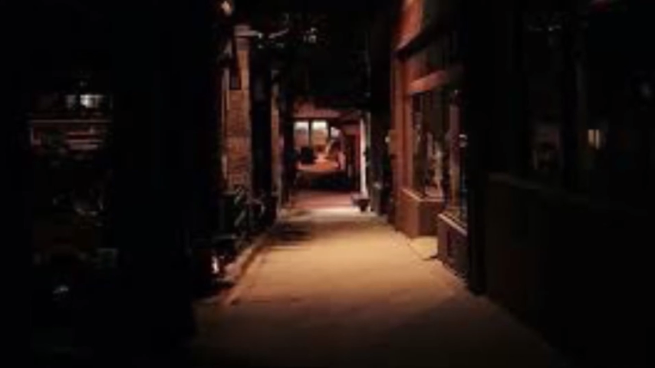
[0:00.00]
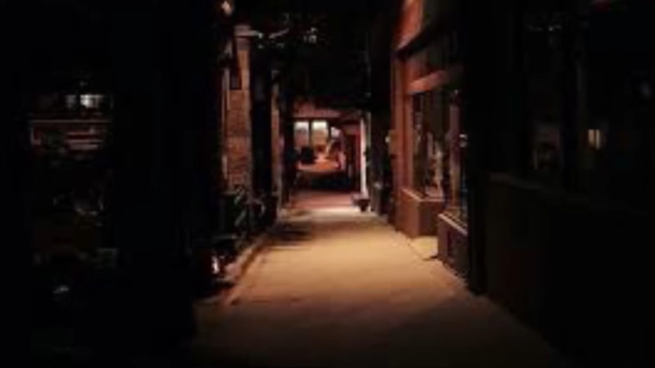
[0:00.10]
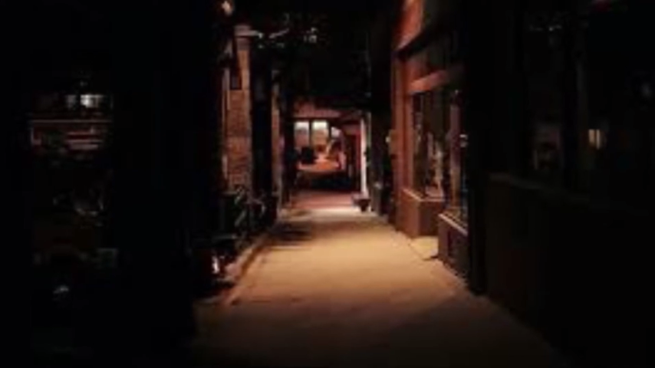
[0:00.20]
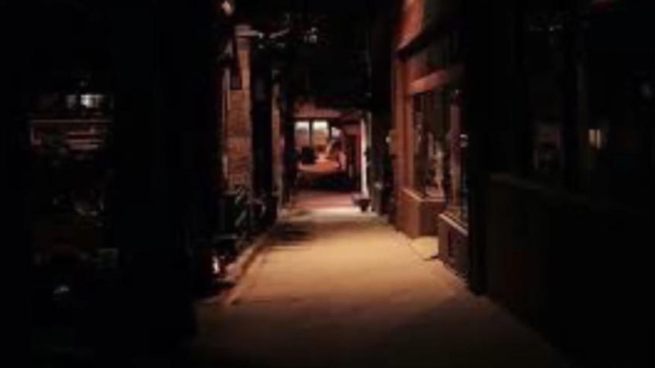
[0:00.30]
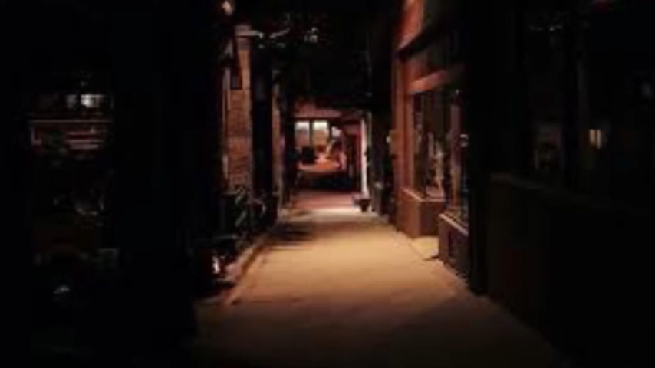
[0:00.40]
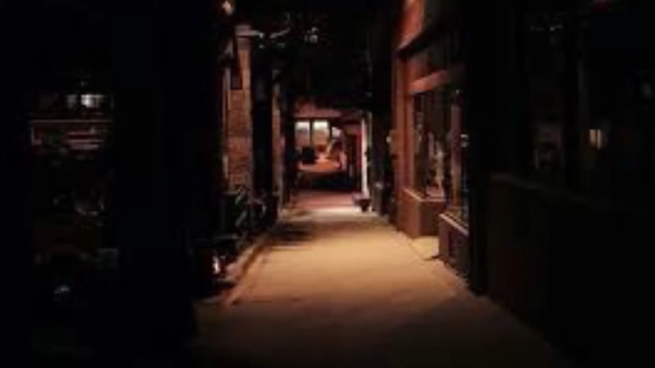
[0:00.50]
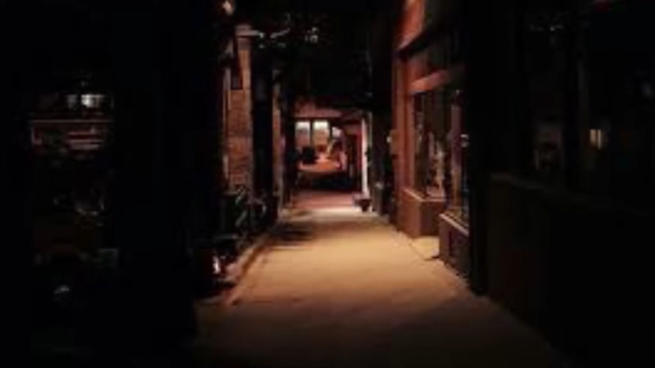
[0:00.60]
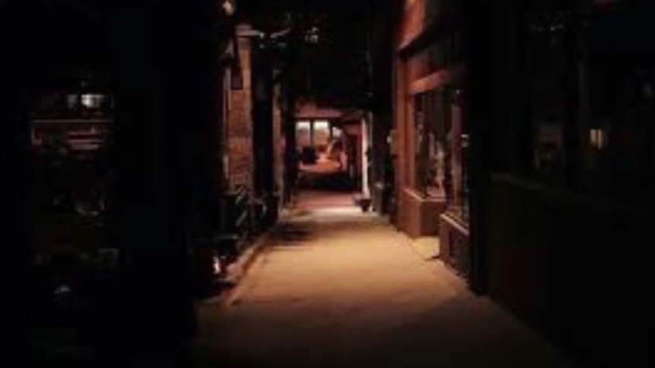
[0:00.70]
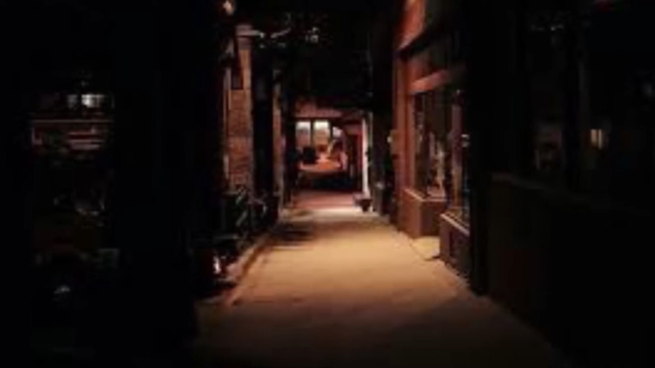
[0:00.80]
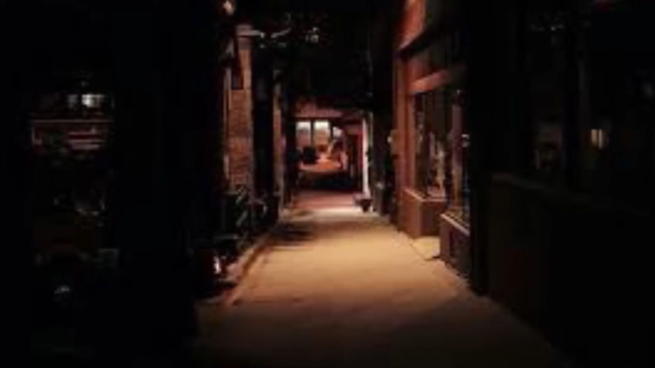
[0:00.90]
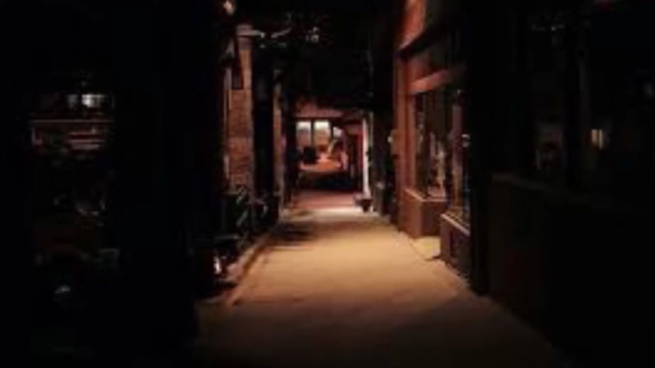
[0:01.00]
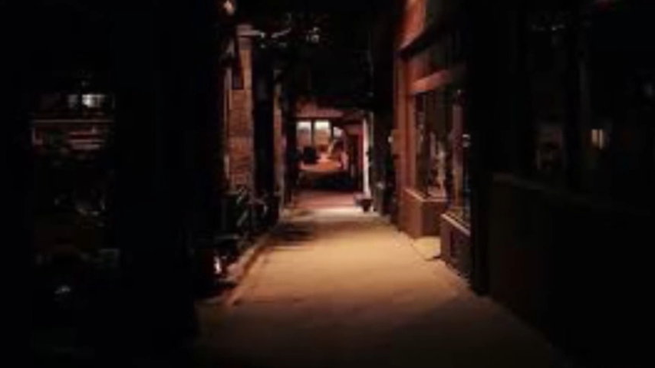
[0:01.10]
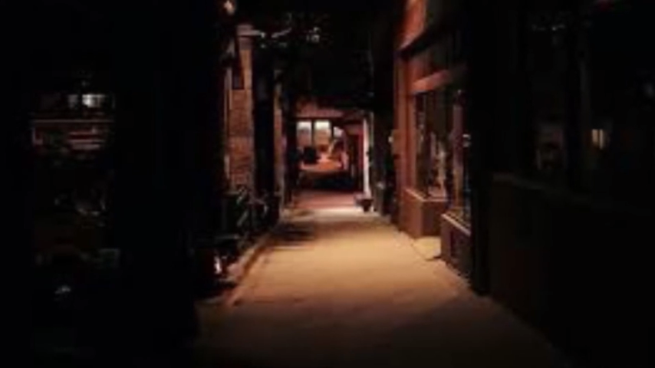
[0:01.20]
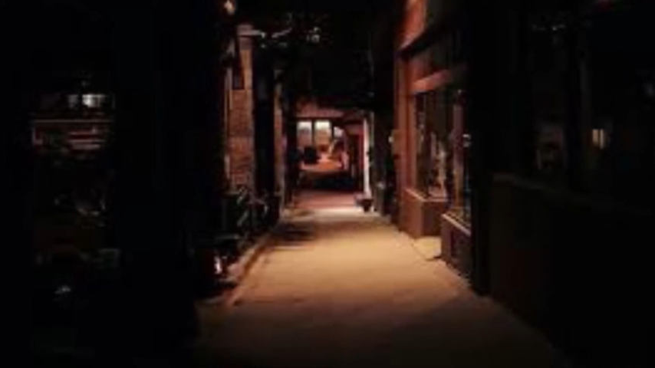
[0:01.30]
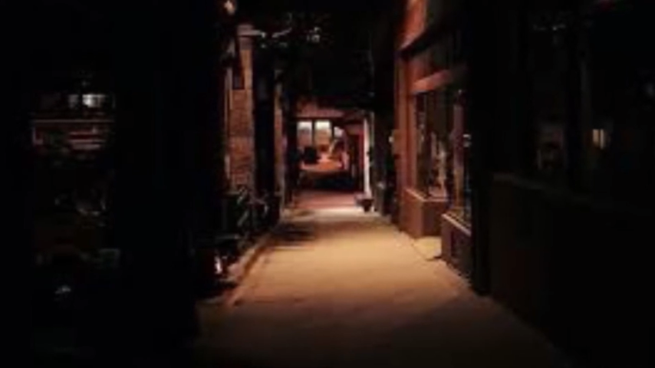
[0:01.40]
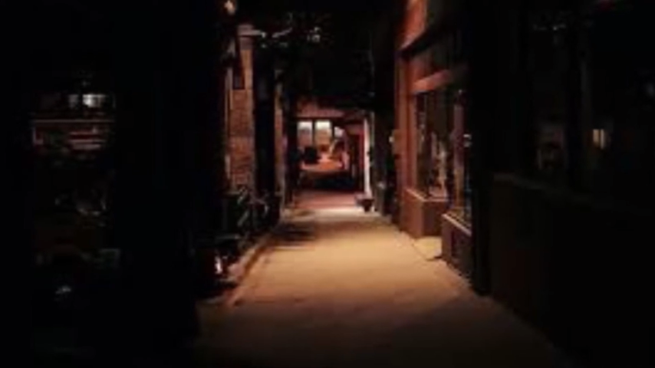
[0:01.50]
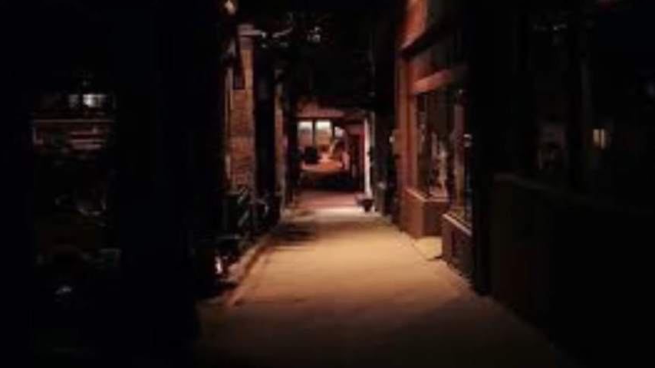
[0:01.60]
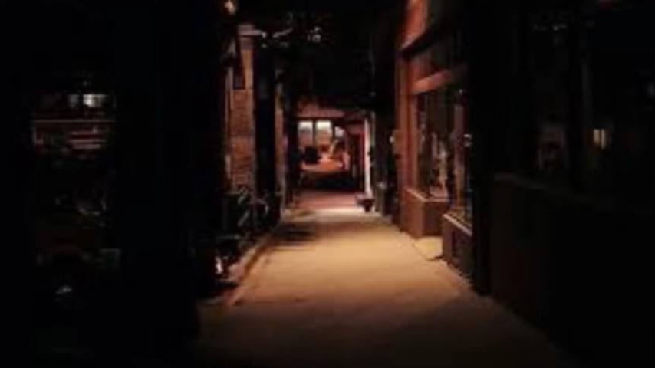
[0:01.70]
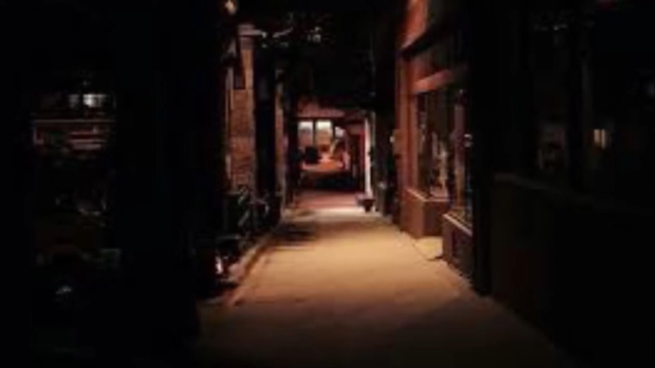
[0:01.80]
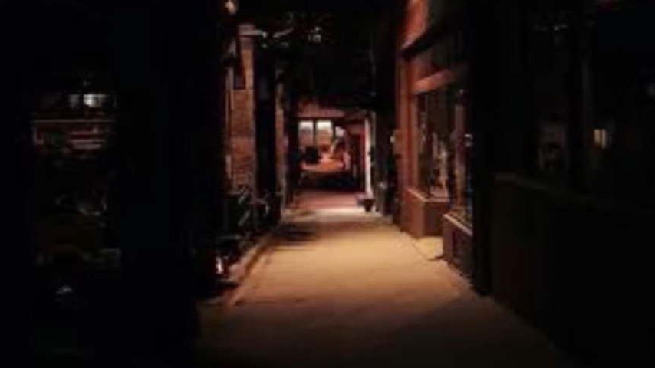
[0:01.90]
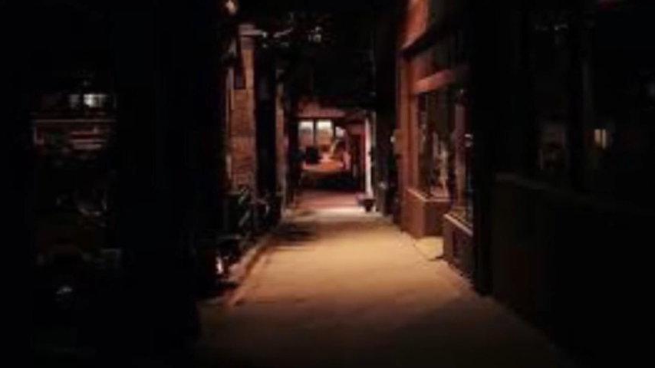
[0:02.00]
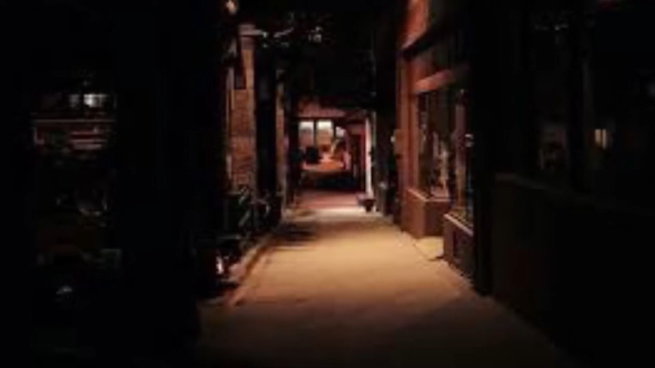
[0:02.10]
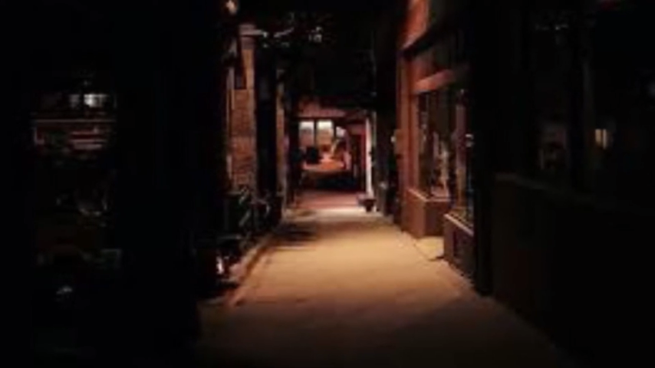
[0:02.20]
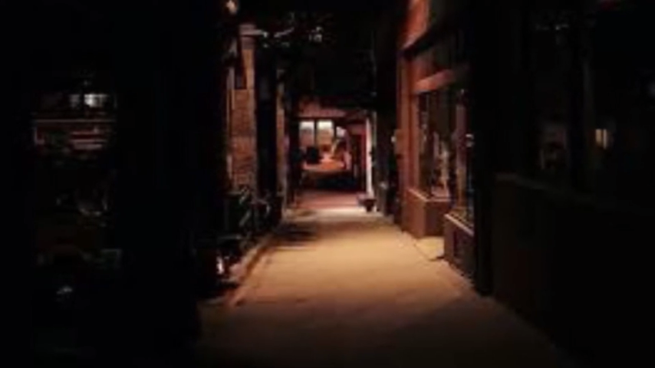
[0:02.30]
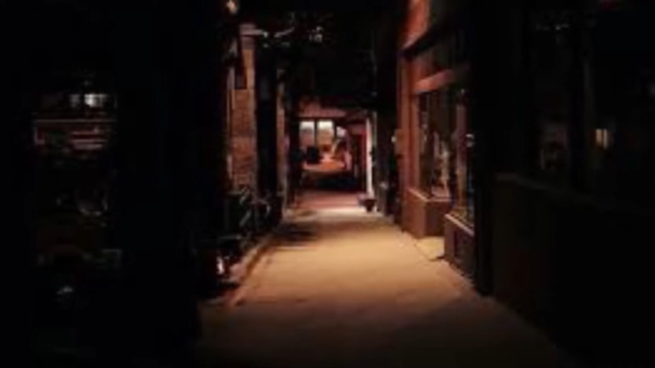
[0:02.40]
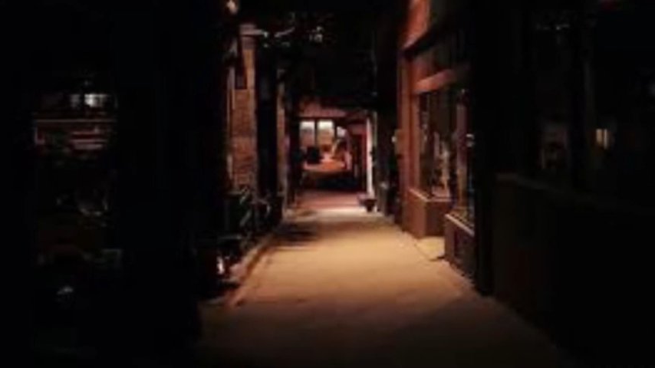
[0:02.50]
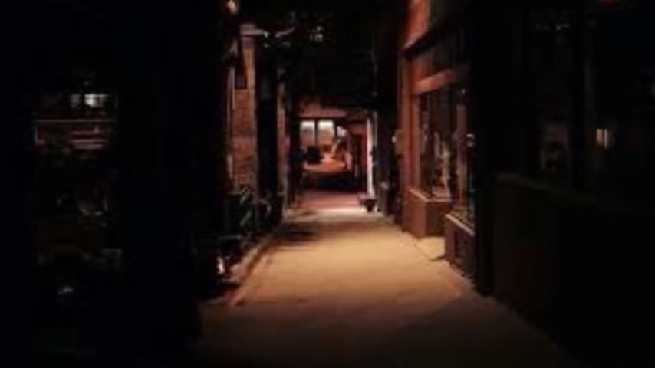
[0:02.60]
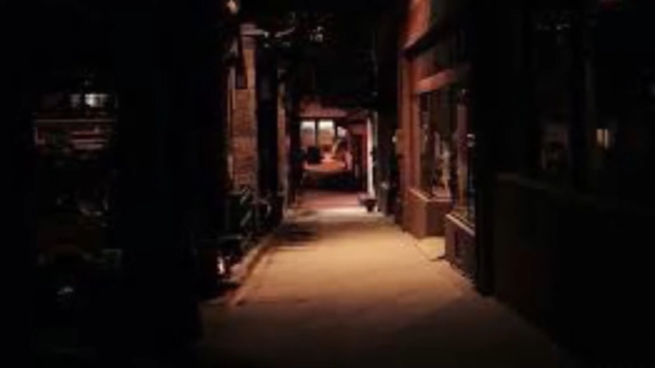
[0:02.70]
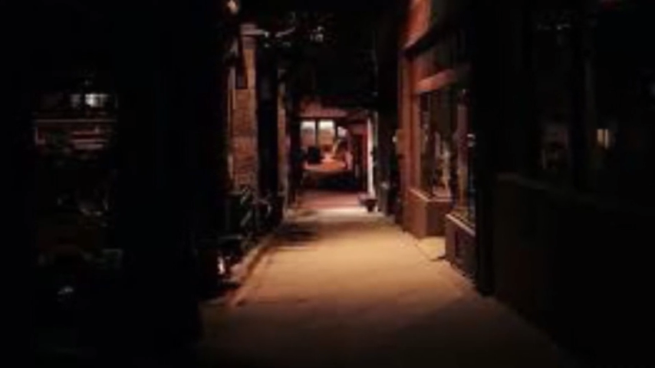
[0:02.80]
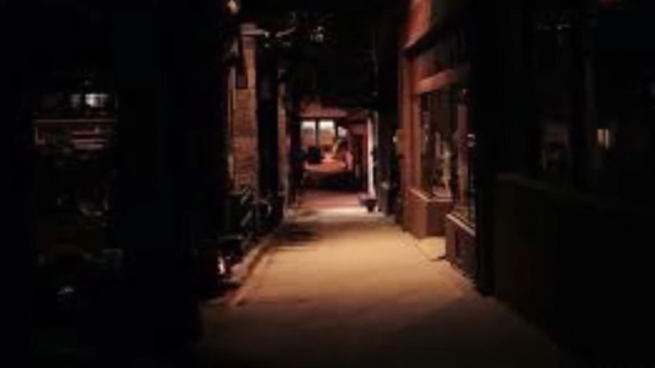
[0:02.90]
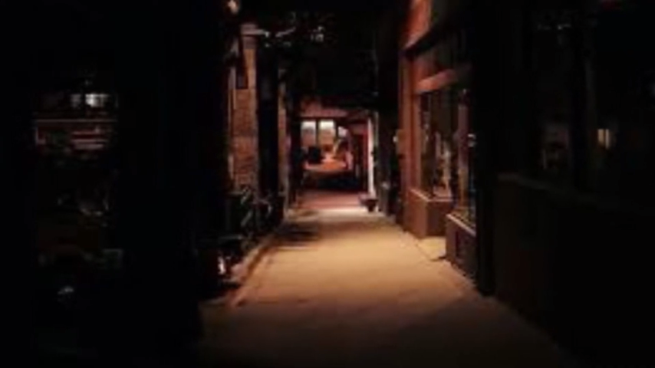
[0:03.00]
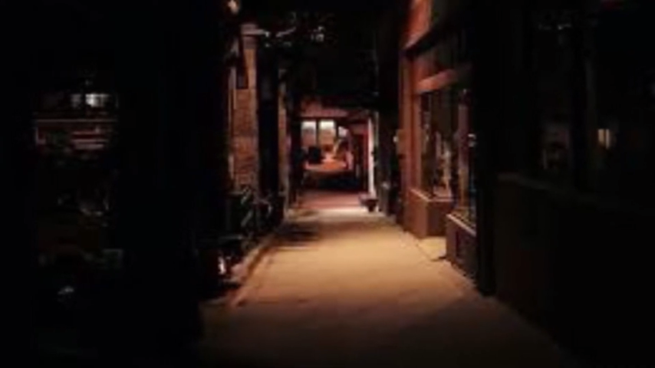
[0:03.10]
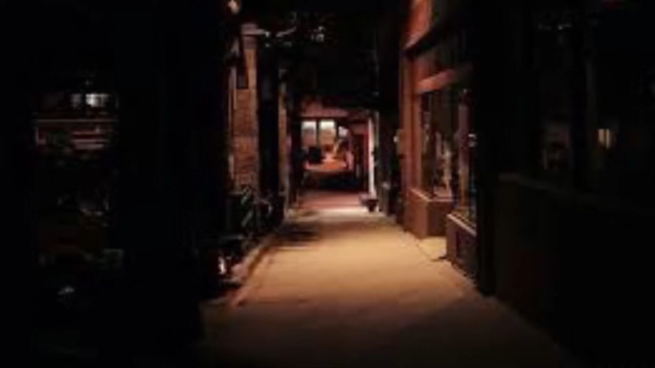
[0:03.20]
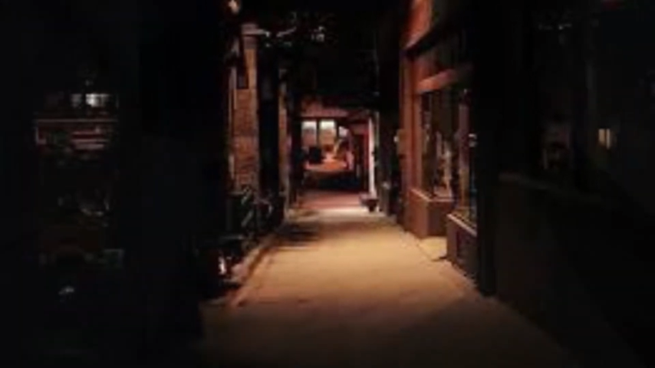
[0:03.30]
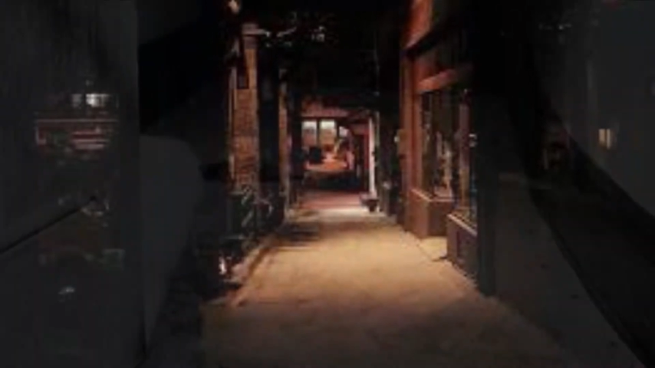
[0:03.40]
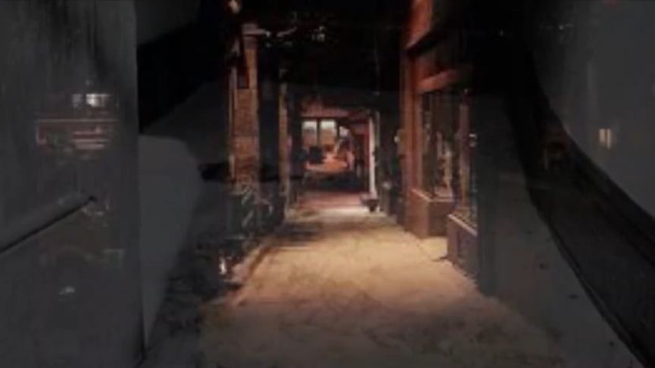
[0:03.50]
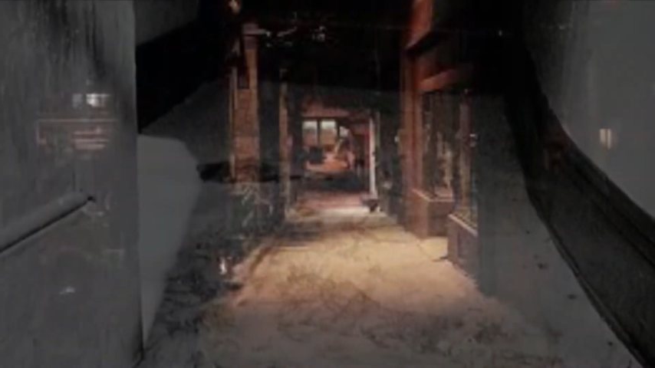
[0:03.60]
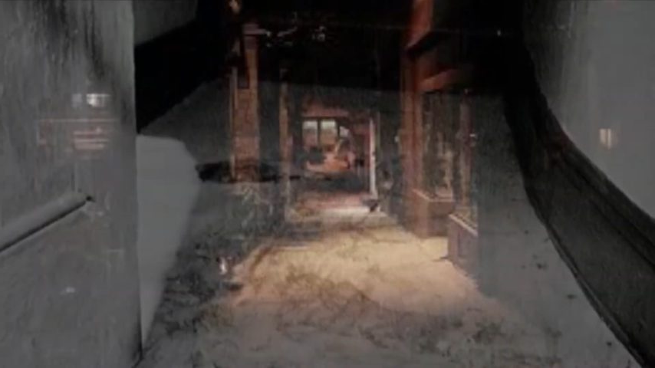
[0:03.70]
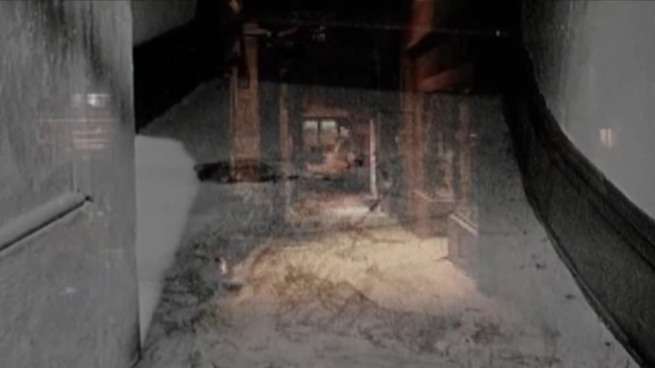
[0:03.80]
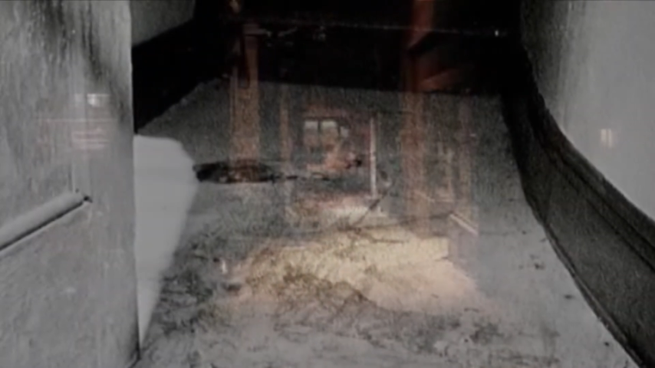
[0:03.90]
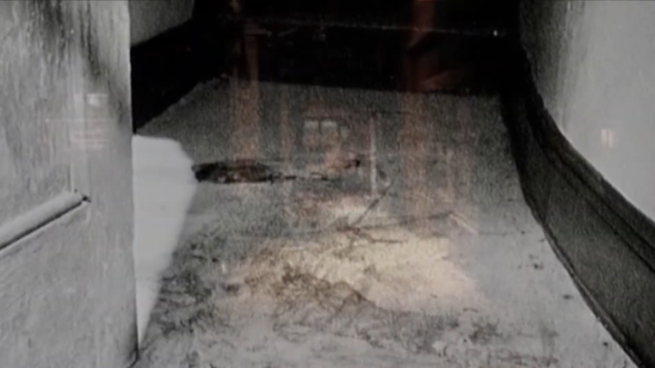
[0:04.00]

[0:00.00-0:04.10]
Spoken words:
Nobody's mouth can be seen.